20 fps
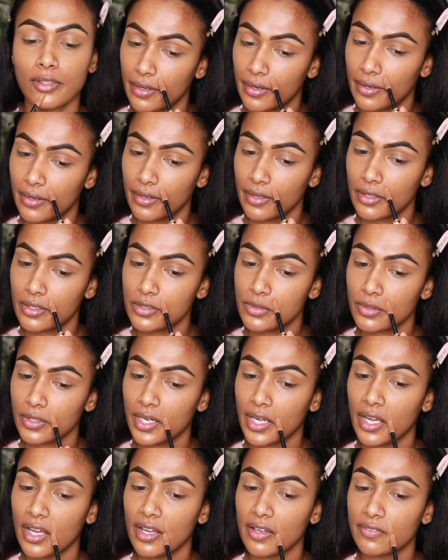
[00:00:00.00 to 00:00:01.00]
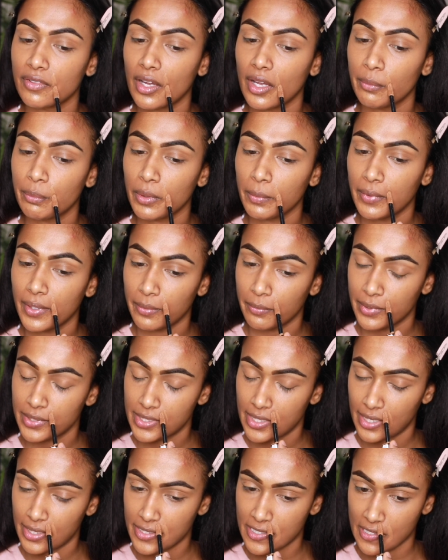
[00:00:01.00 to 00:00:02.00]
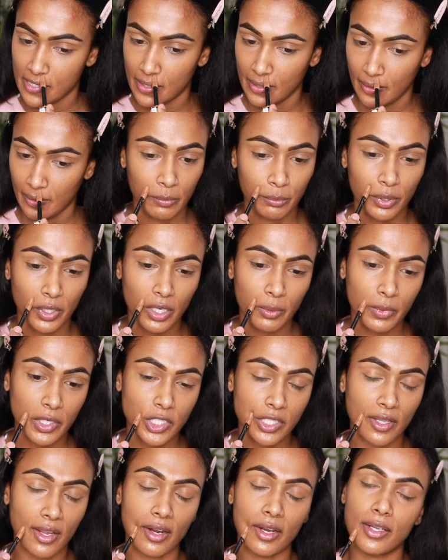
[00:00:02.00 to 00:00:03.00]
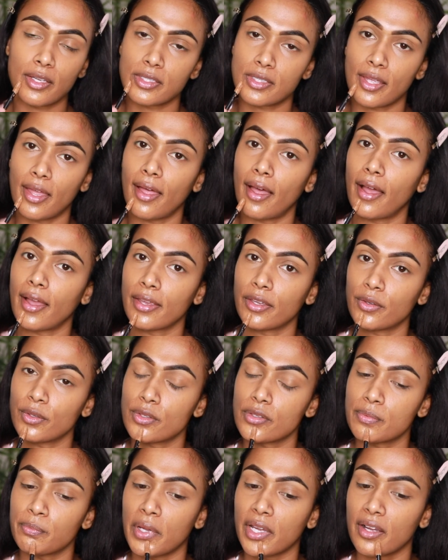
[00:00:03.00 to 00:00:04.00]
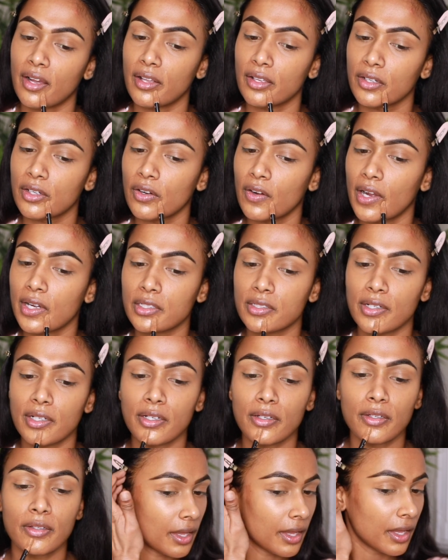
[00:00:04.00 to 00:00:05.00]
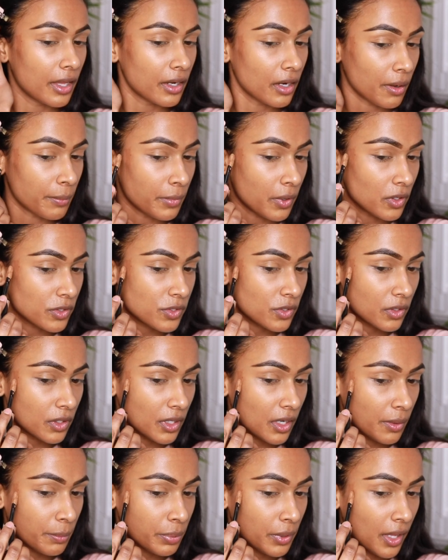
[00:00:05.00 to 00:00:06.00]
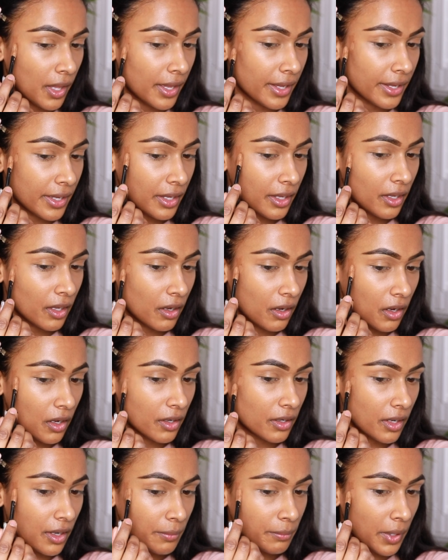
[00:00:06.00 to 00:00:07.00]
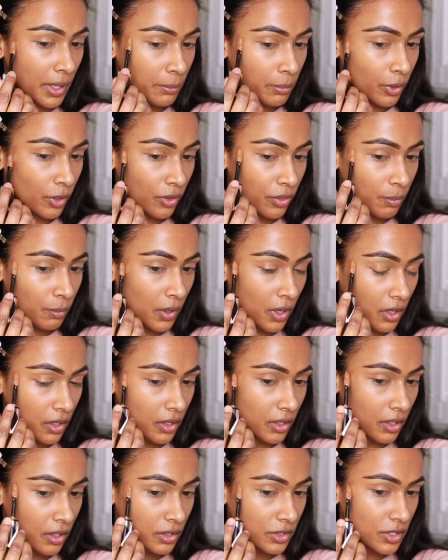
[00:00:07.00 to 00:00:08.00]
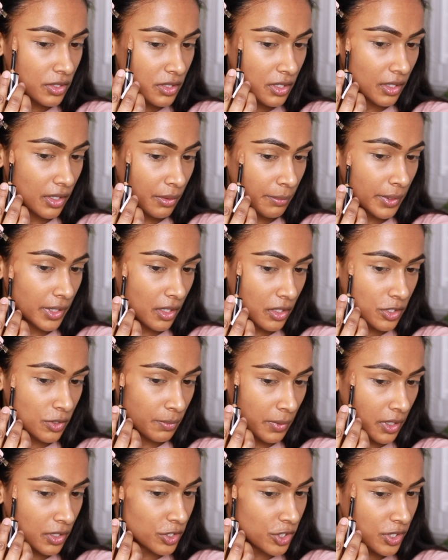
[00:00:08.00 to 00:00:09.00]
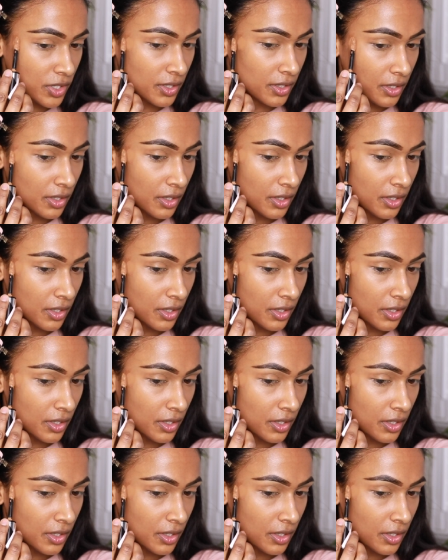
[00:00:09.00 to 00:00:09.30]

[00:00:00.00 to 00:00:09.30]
areas where I have hyperpigmentation and pretty much the areas that I use my color corrector, and I'm also gonna apply it on my birthmark, just a little bit, not too much.